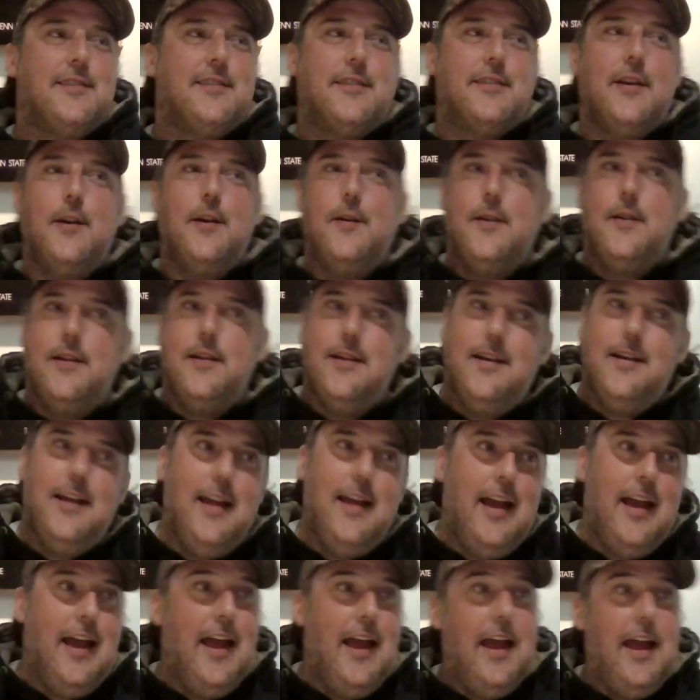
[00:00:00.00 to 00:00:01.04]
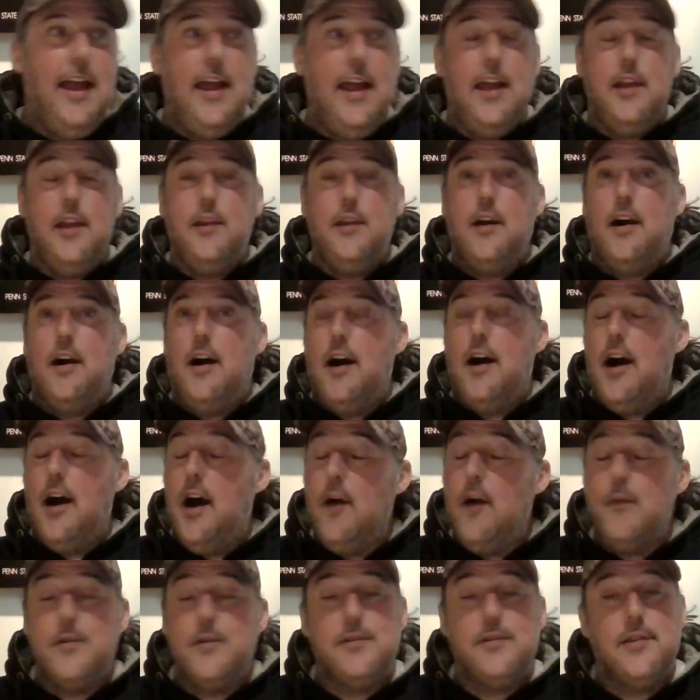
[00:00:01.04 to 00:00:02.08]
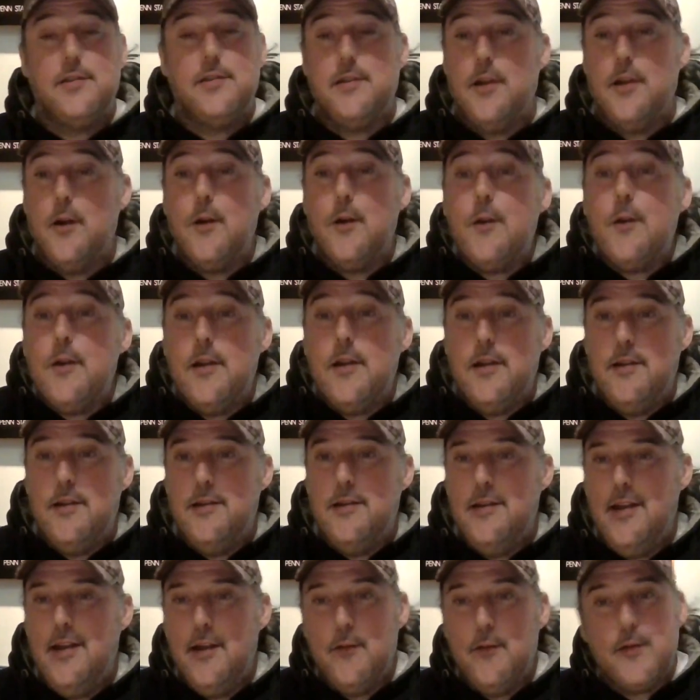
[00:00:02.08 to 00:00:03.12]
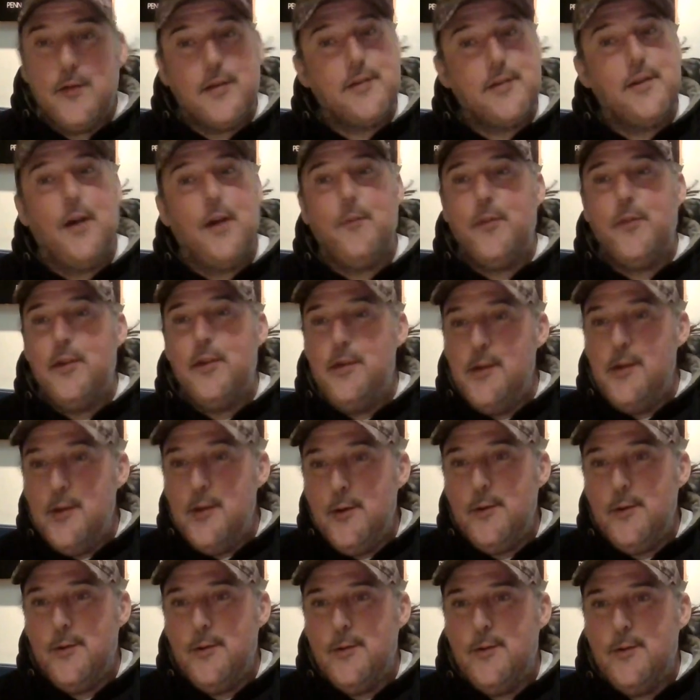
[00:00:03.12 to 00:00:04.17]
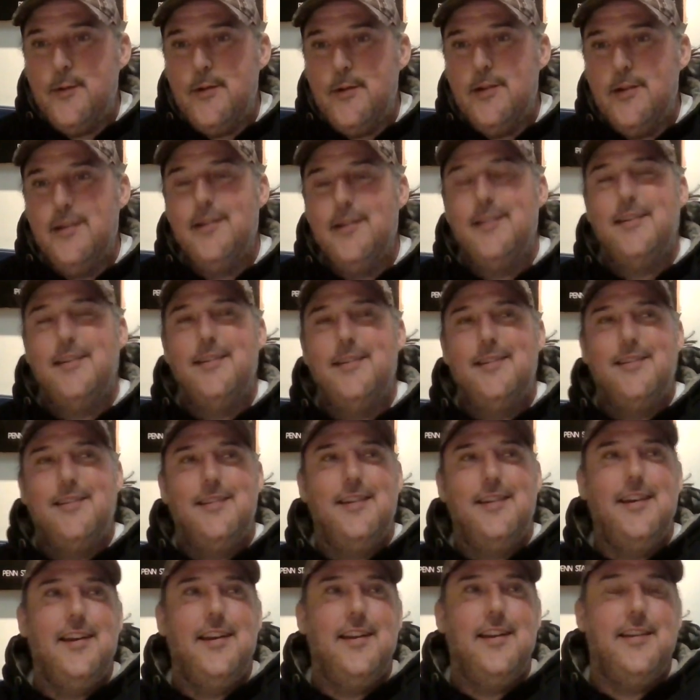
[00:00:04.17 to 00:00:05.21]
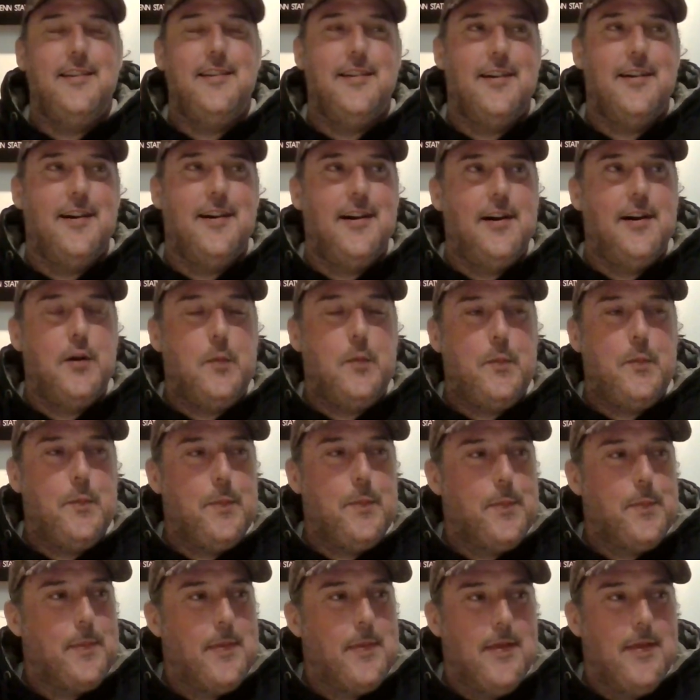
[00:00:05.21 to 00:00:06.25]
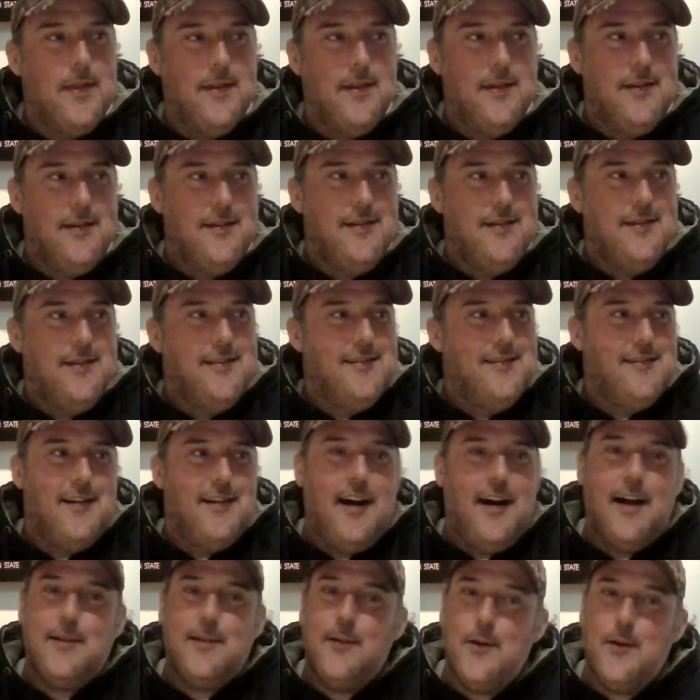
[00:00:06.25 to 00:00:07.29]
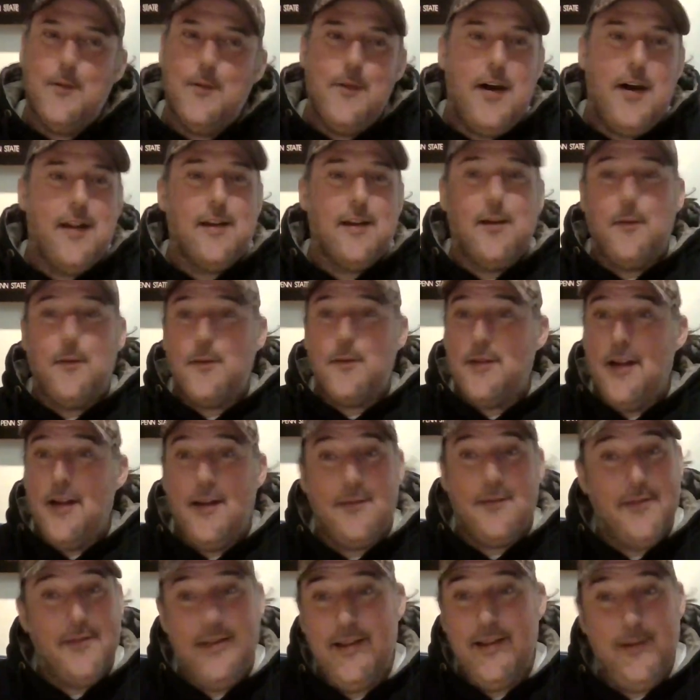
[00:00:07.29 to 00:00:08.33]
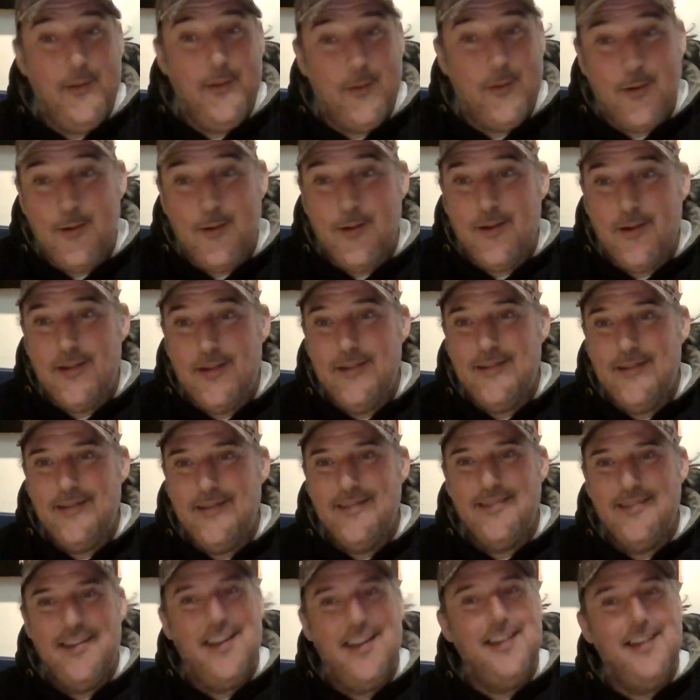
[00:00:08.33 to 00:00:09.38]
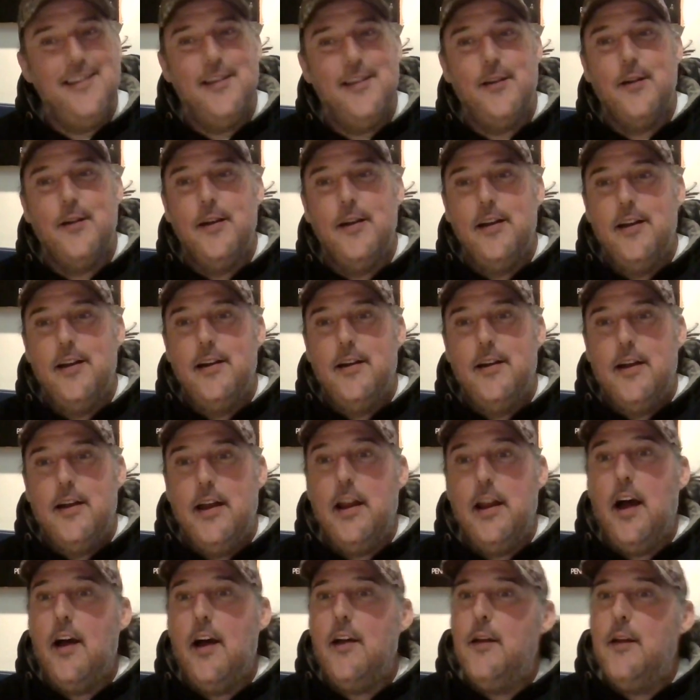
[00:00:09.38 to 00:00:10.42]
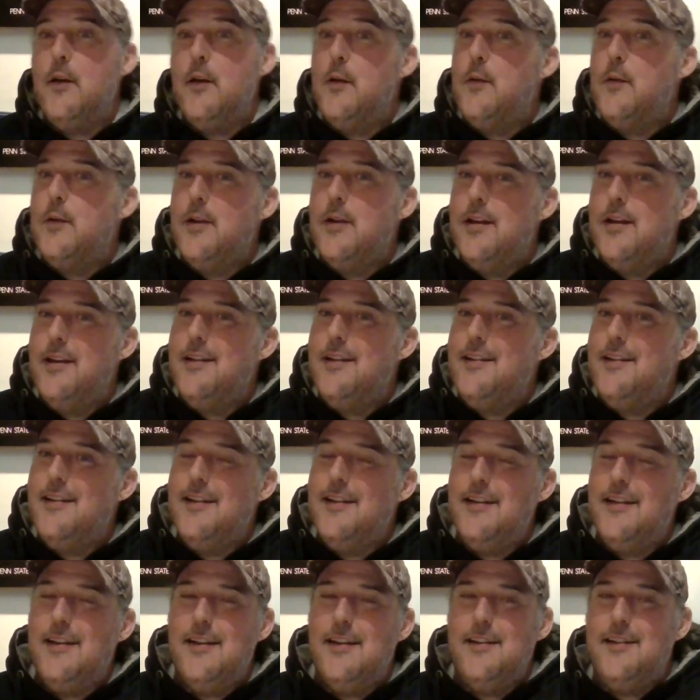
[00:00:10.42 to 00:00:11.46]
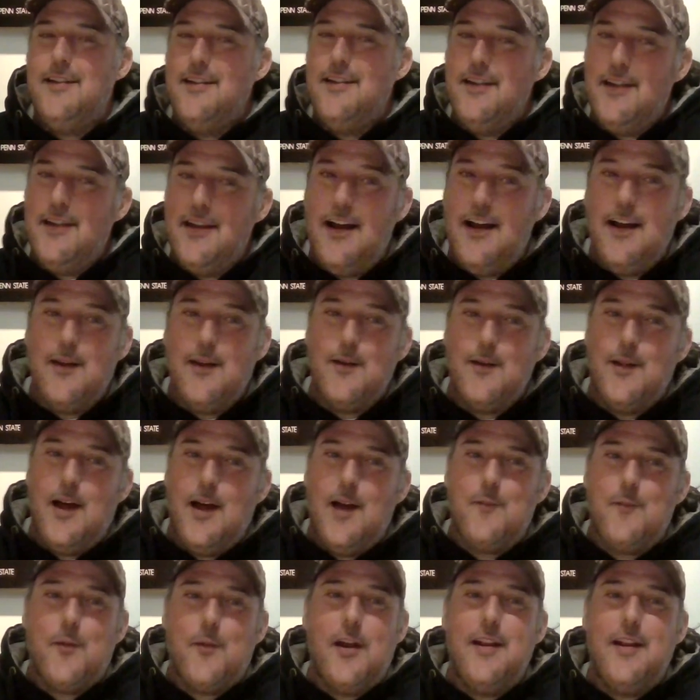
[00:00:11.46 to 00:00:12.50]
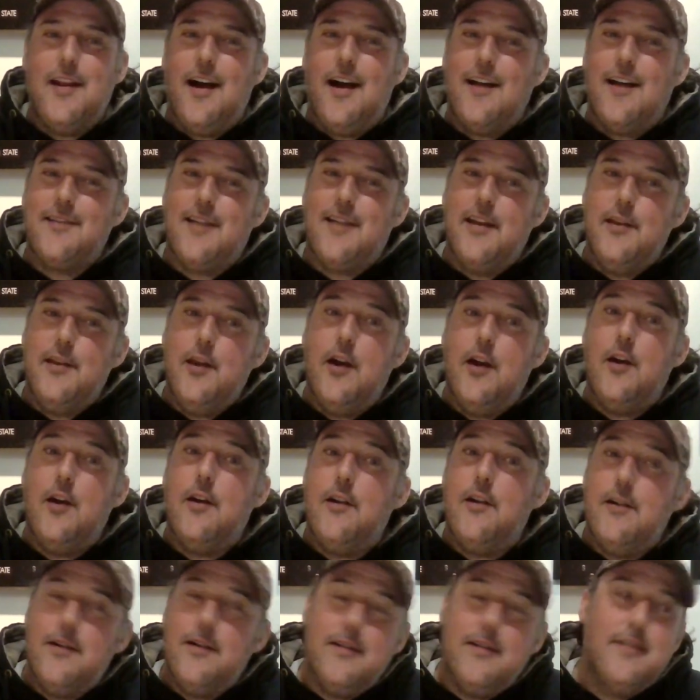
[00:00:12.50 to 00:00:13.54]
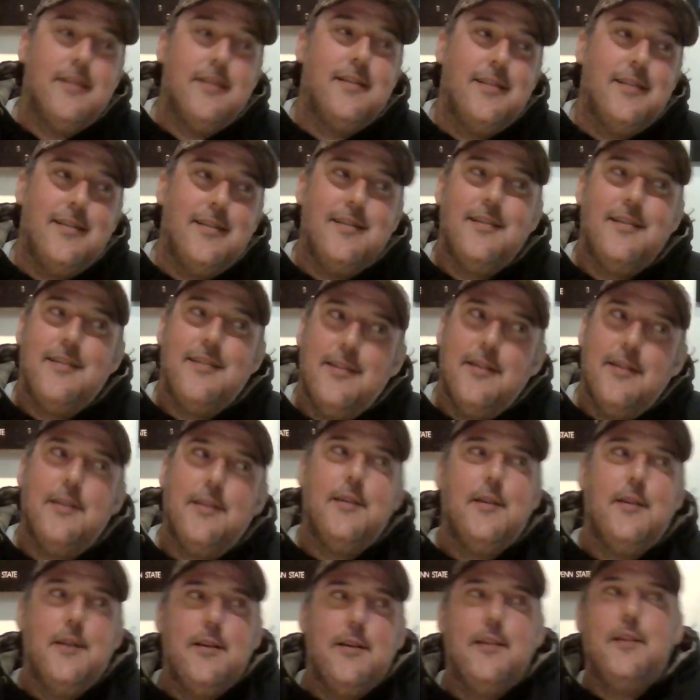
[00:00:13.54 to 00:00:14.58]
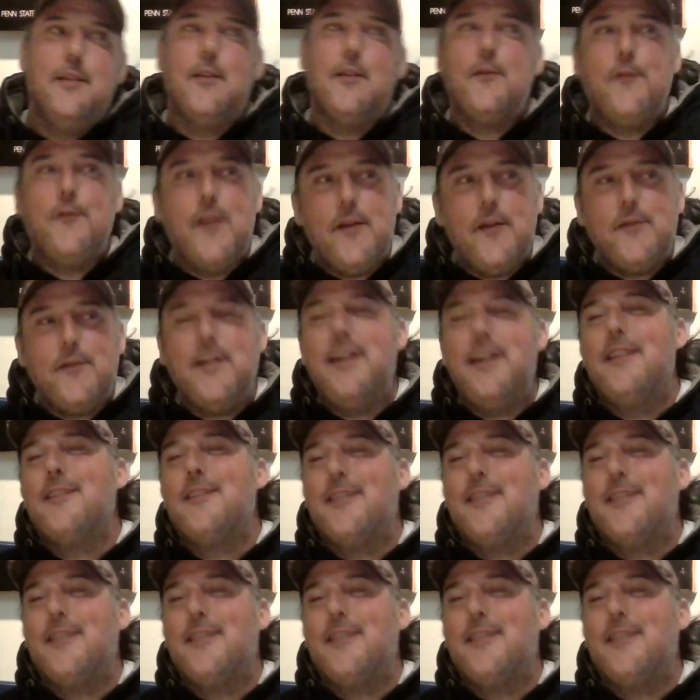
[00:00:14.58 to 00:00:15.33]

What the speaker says: So, and I was just learning, and it was something new. And I took him out a couple times and didn't do good. And, and I ain't gonna lie, Brendan, I was like, yo, you're 15 or